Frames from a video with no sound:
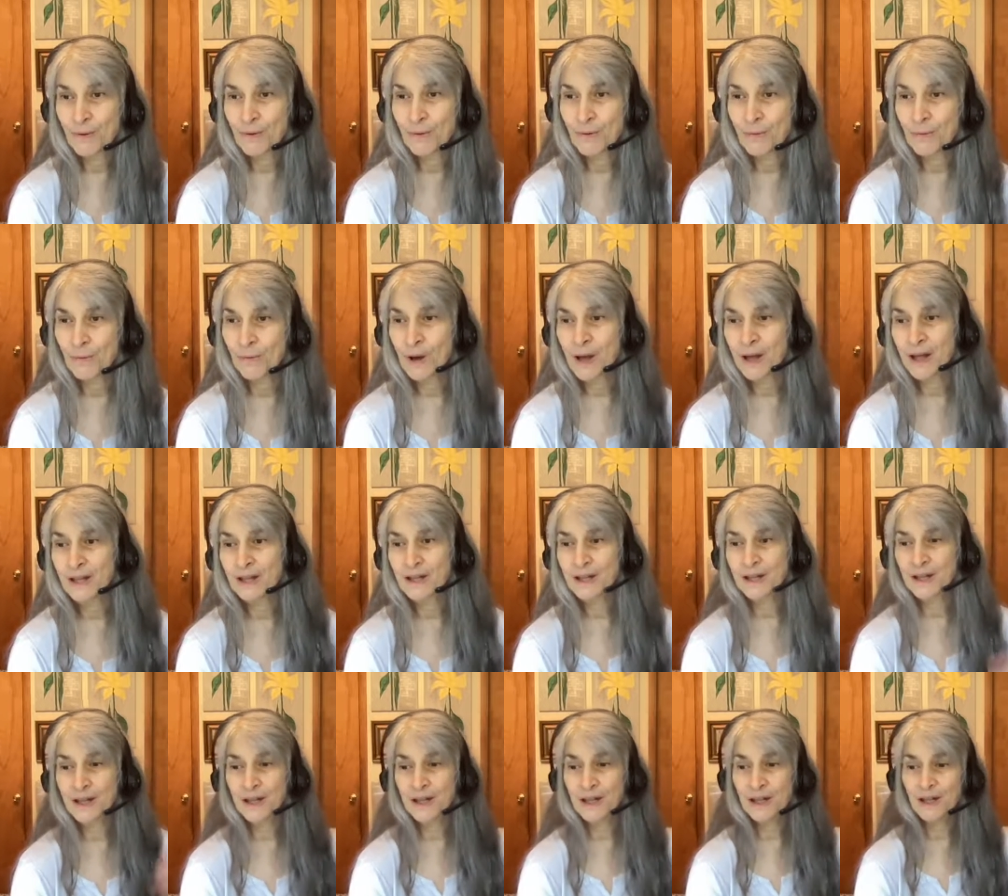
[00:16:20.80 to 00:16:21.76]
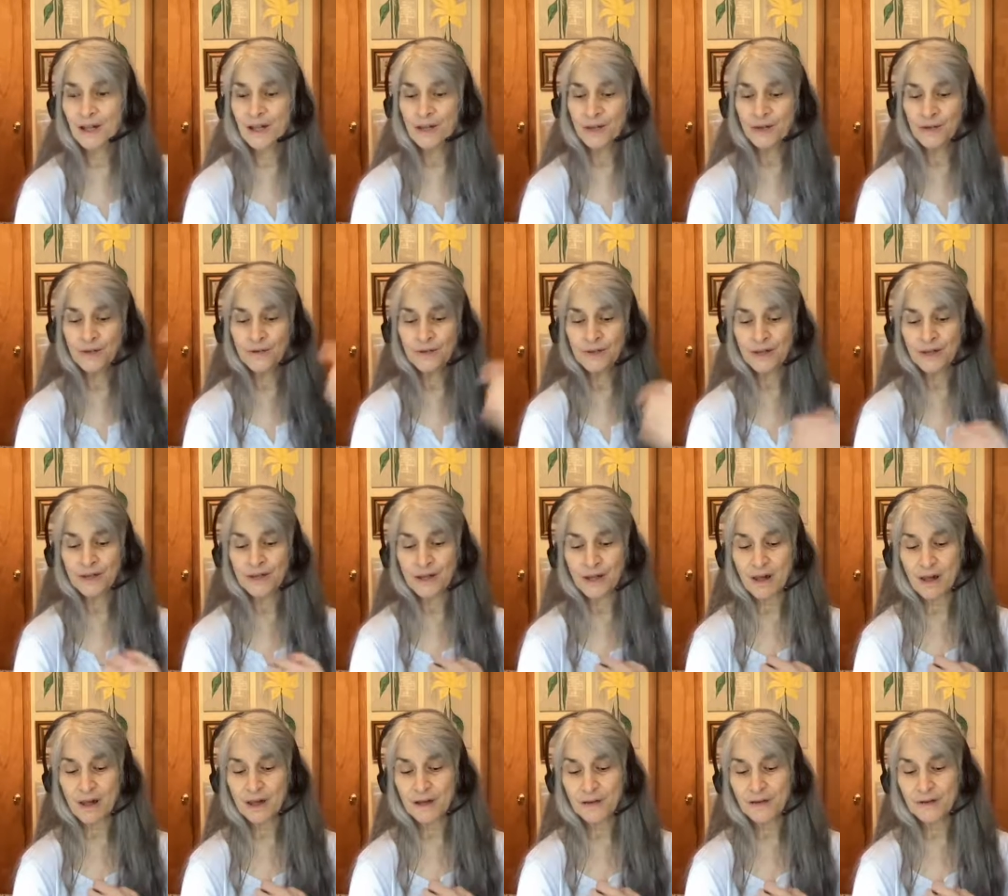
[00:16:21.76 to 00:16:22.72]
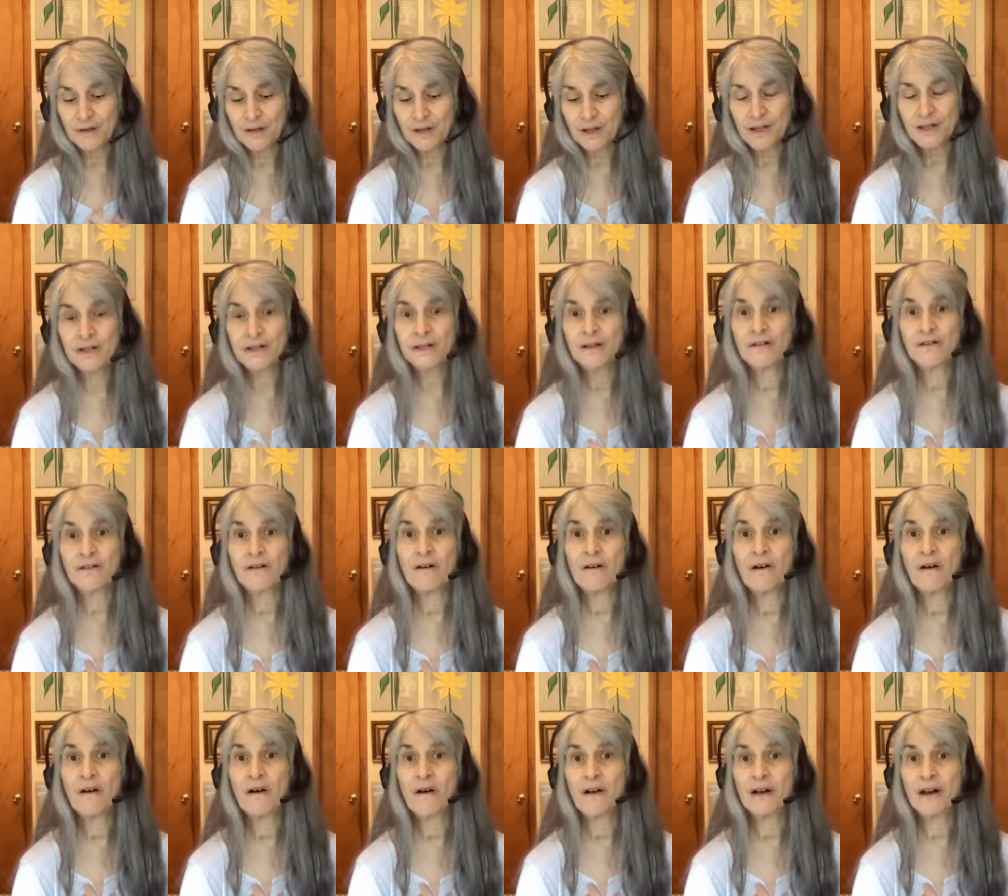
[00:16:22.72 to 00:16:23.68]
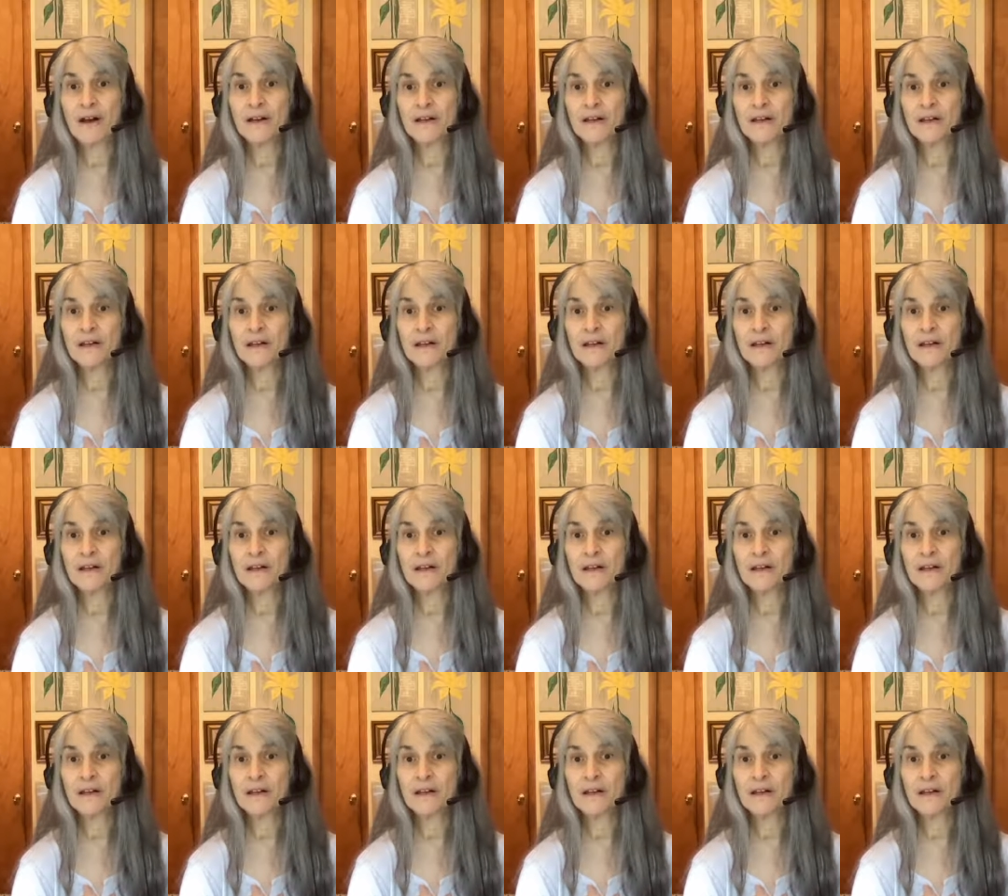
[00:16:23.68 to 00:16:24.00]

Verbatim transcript: What you desire in your heart,